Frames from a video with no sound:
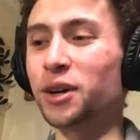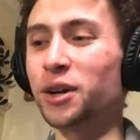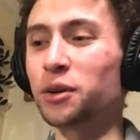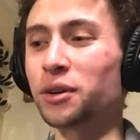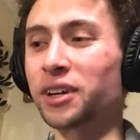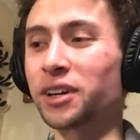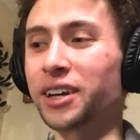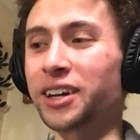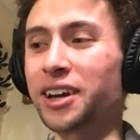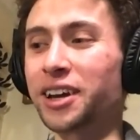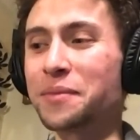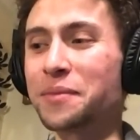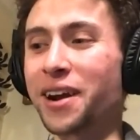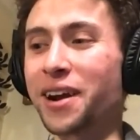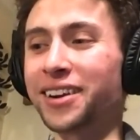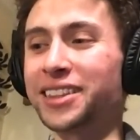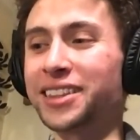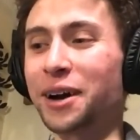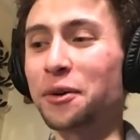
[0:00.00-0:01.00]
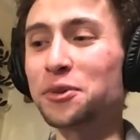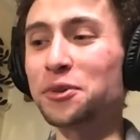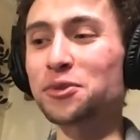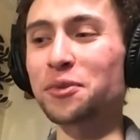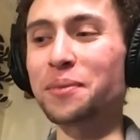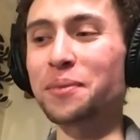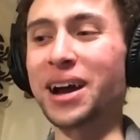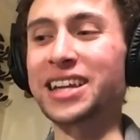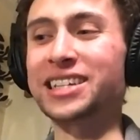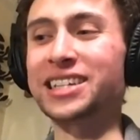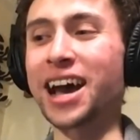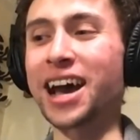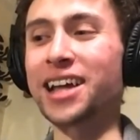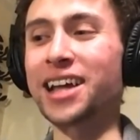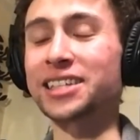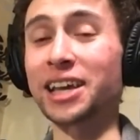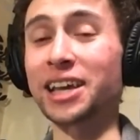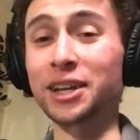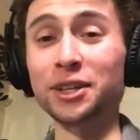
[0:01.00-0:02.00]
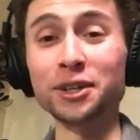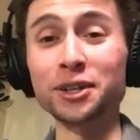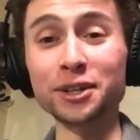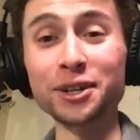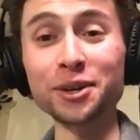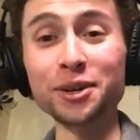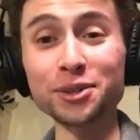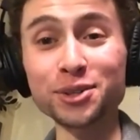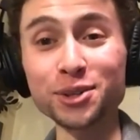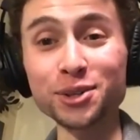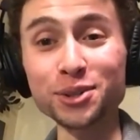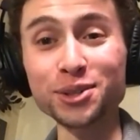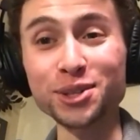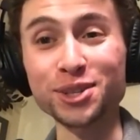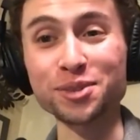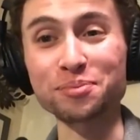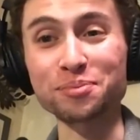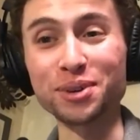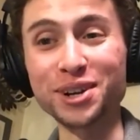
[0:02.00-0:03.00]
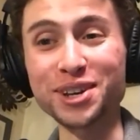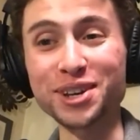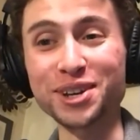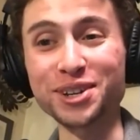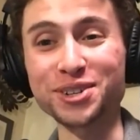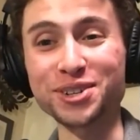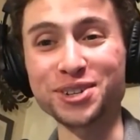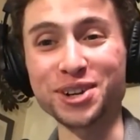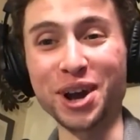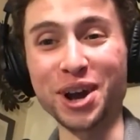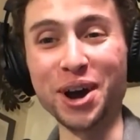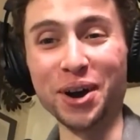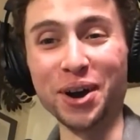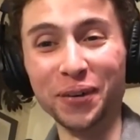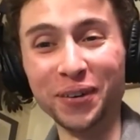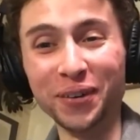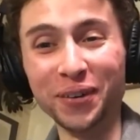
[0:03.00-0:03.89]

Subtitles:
were going to get married, that was when my dad said, Suits is a pretty good show.